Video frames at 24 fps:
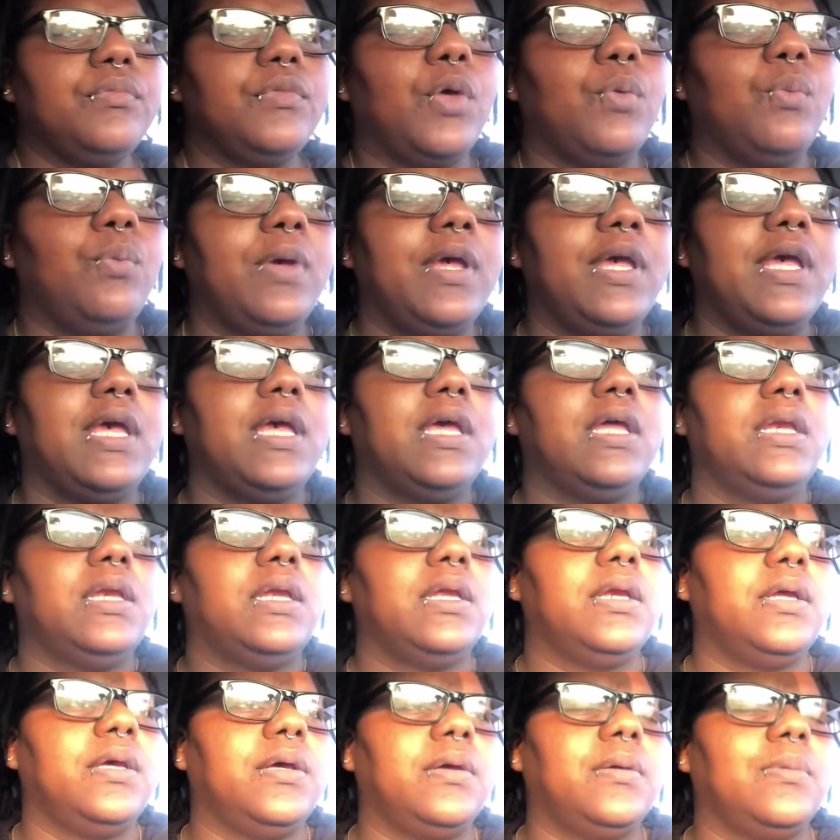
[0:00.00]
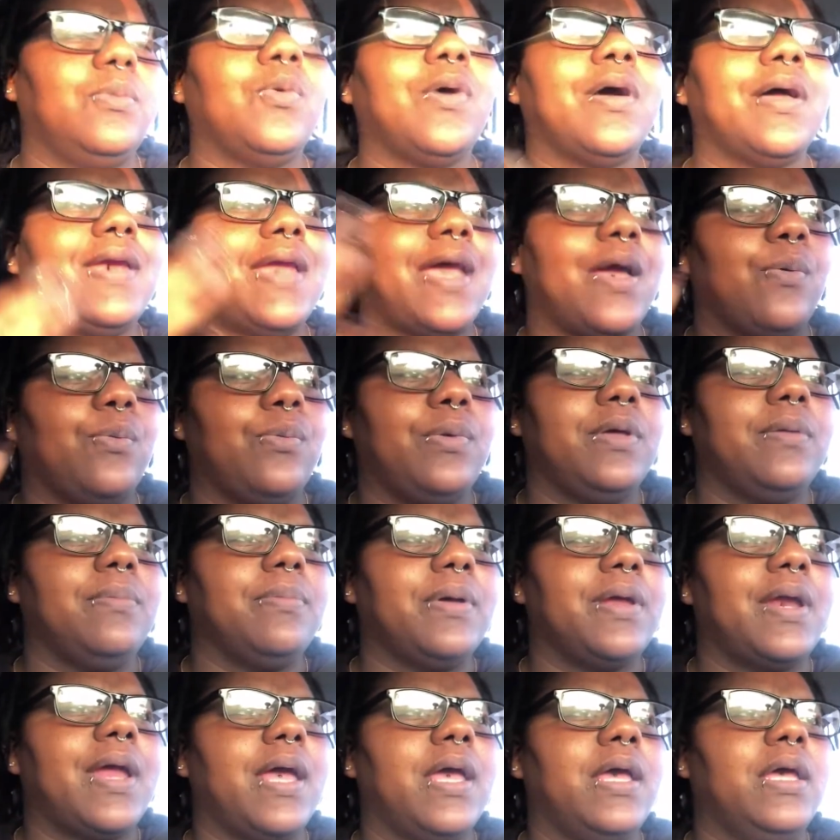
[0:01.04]
We ended up, well, not we,
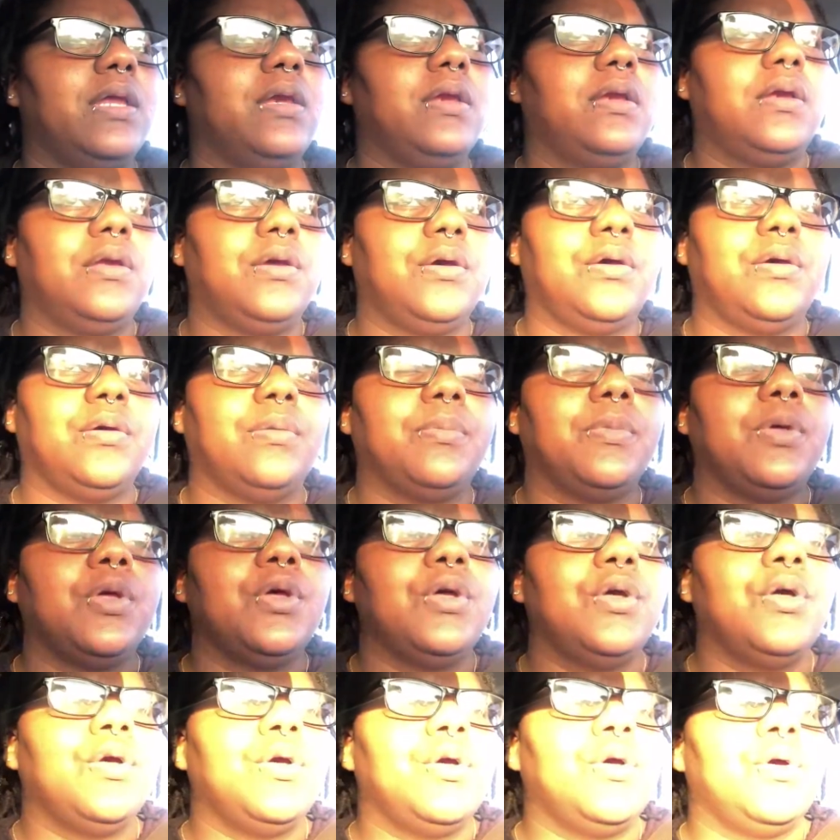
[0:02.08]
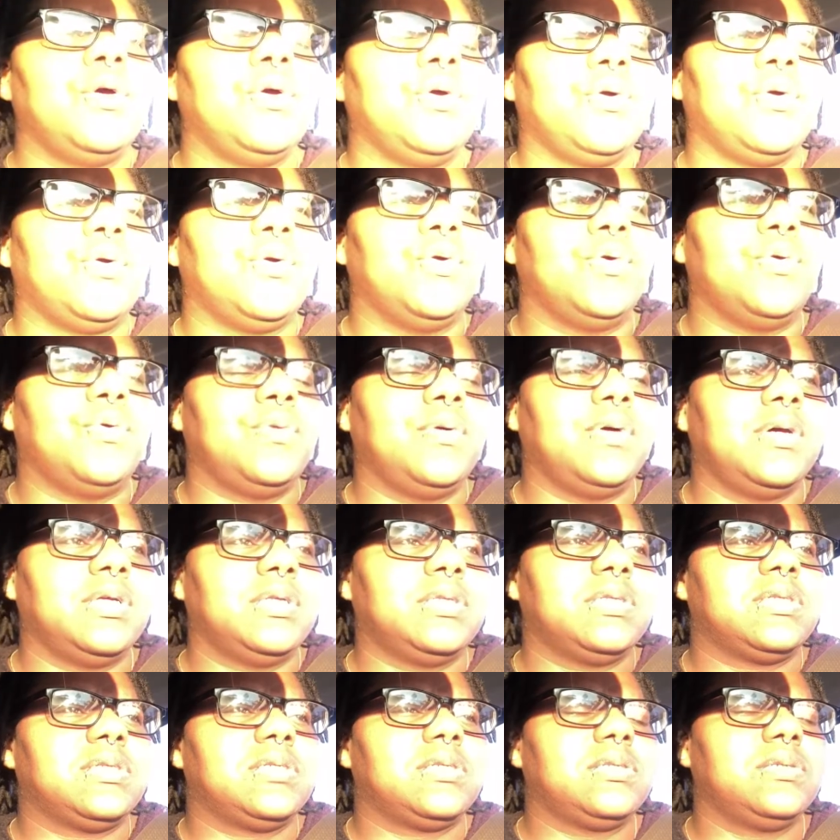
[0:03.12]
but I ended up going
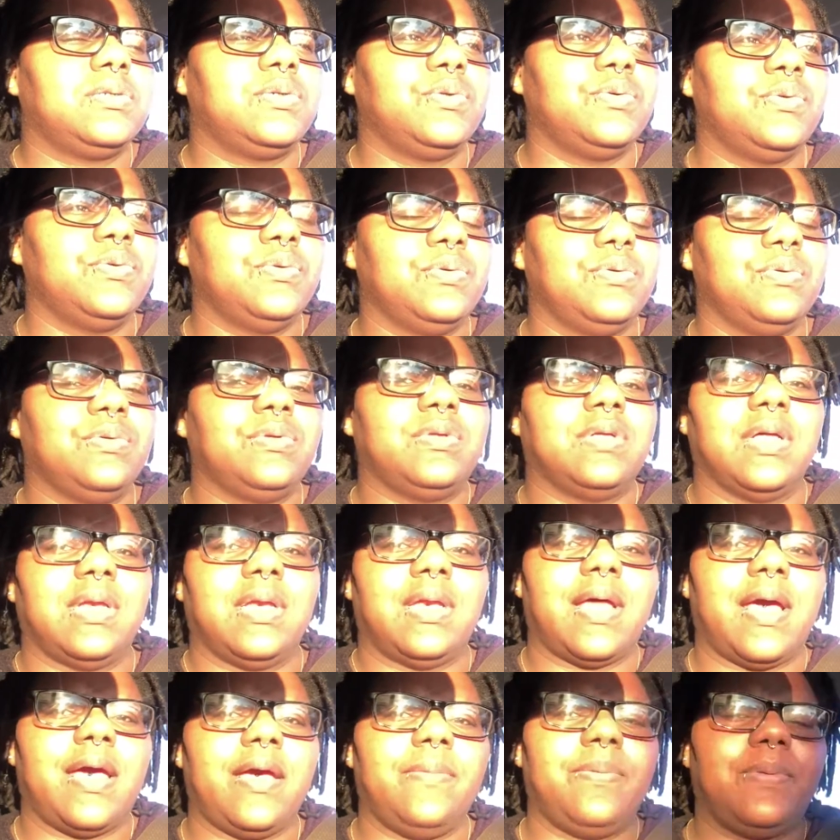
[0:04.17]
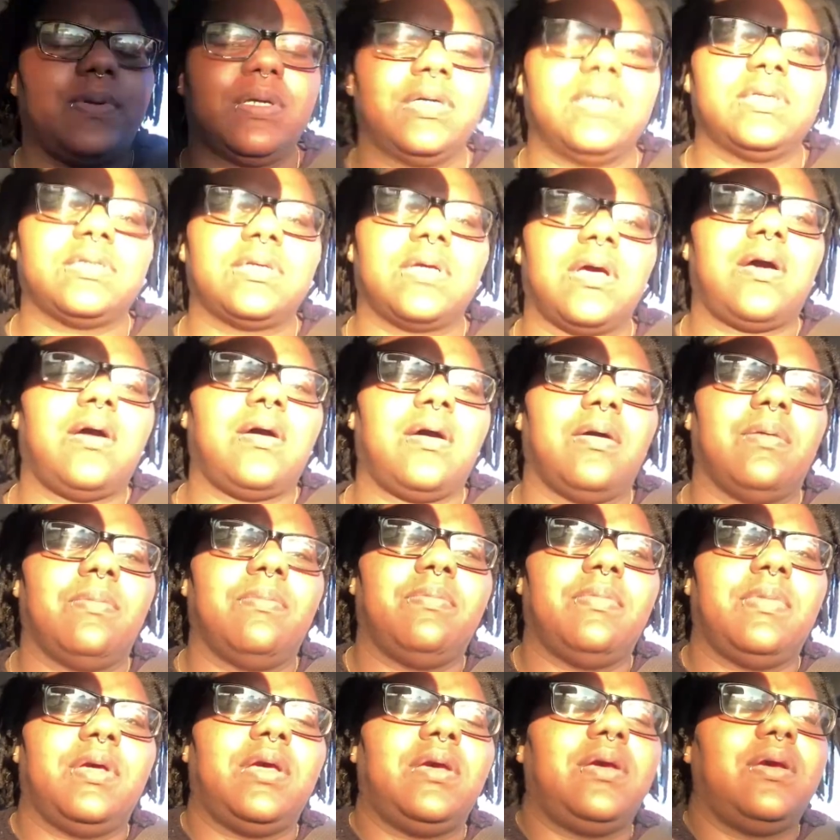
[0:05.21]
to the light place. Oh
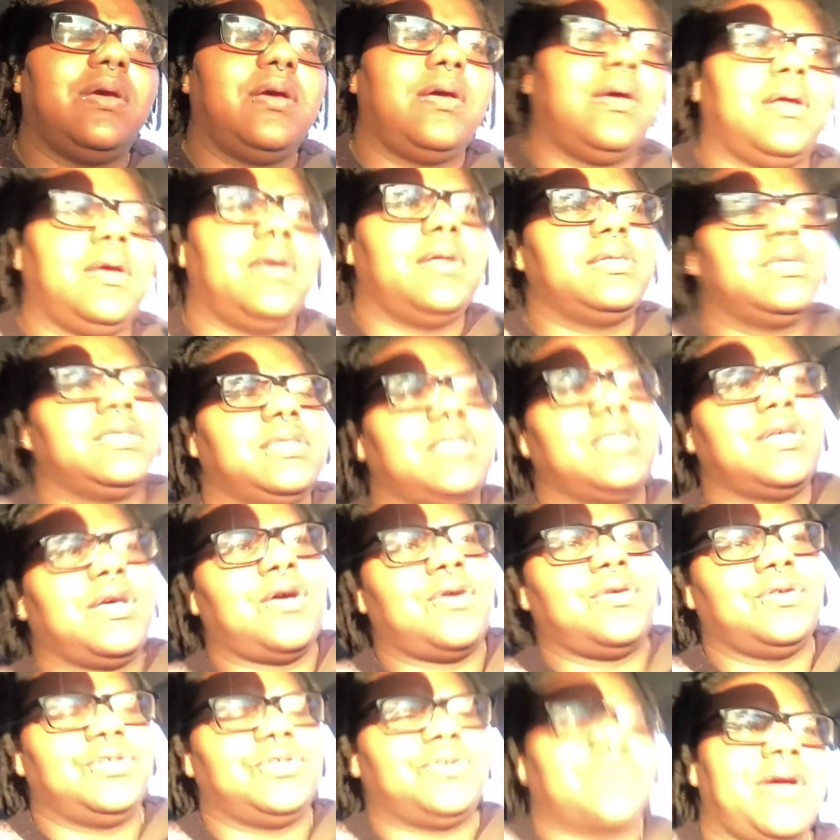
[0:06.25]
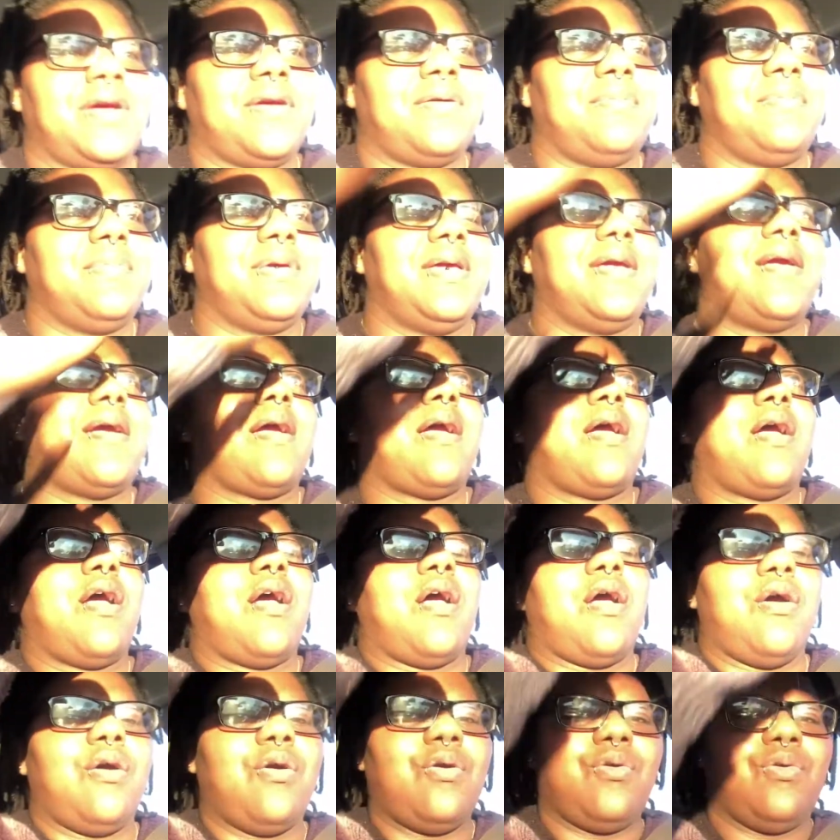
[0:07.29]
man, this is gonna drown me
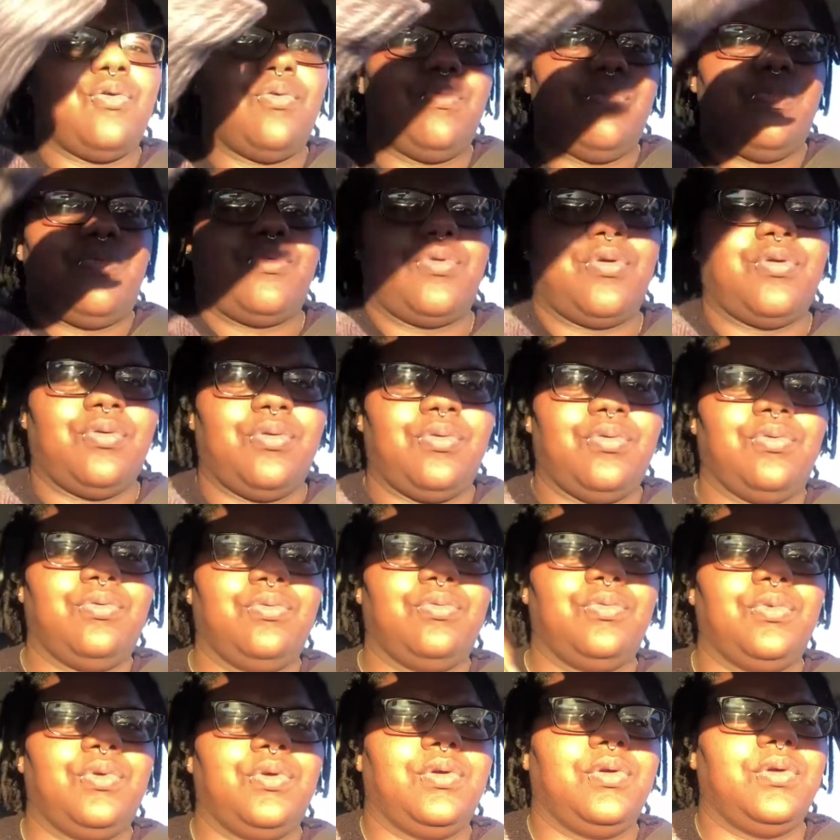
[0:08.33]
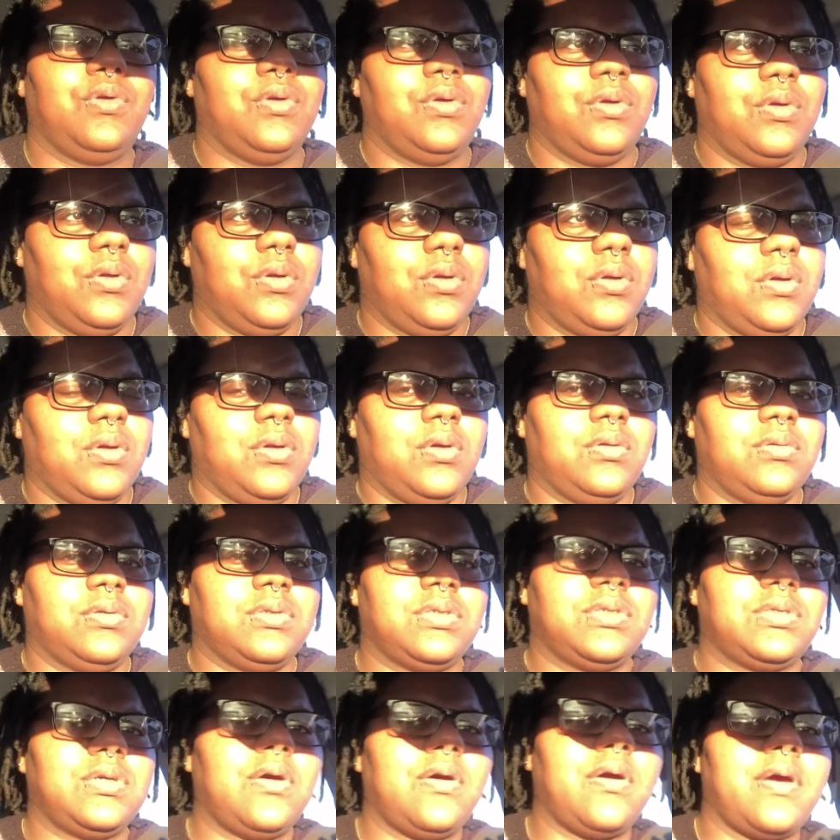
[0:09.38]
out,
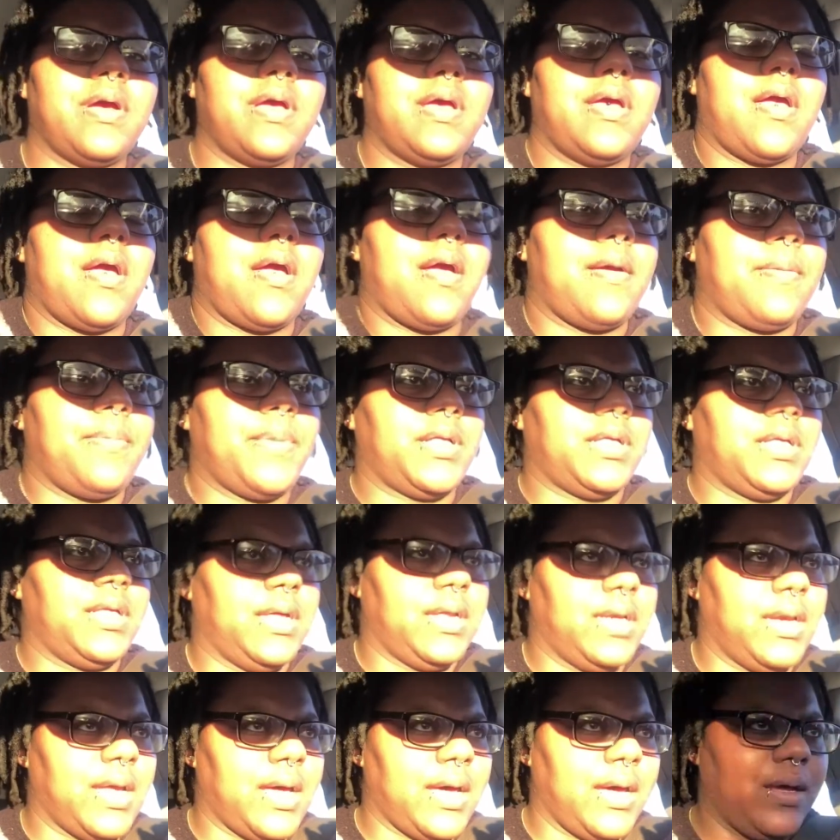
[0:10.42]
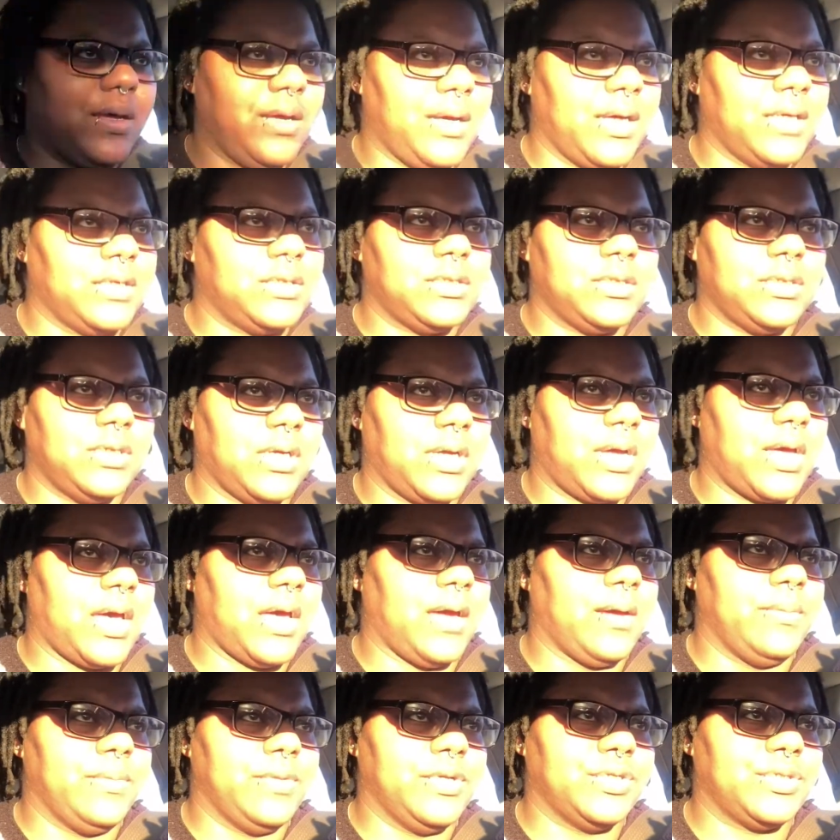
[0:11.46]
bro. Sorry, y'all, about that light. I shouldn't have
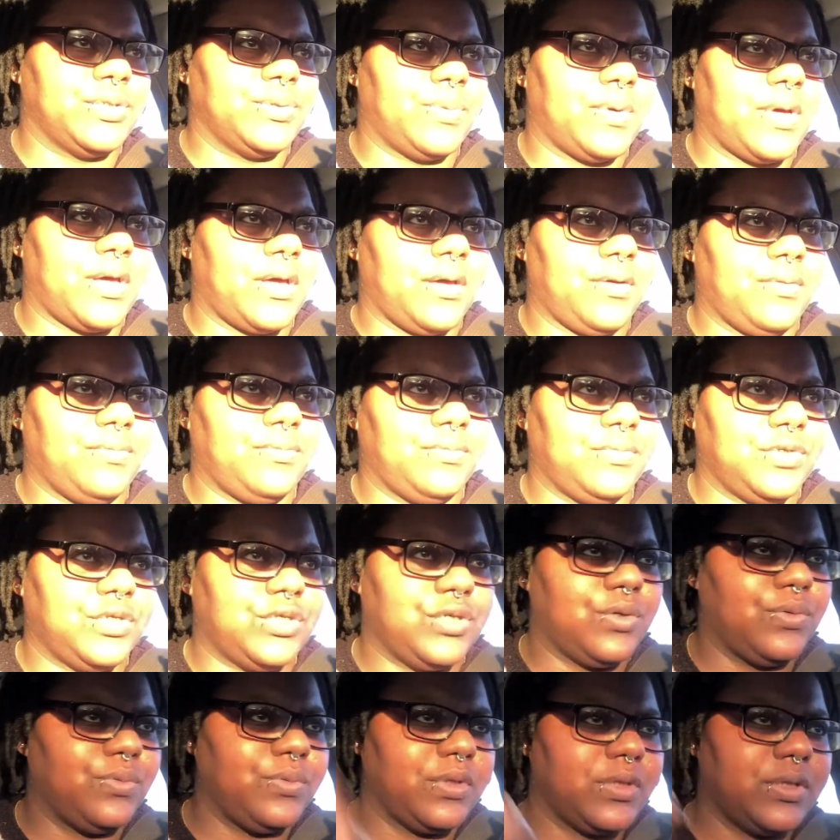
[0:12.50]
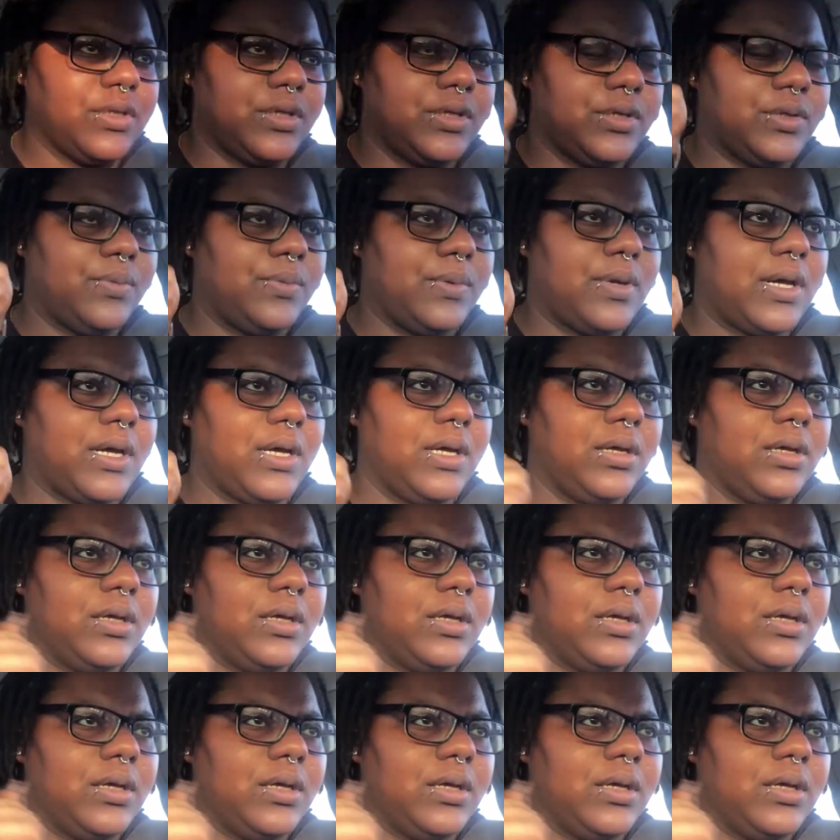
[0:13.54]
came this way. I should have went the other way.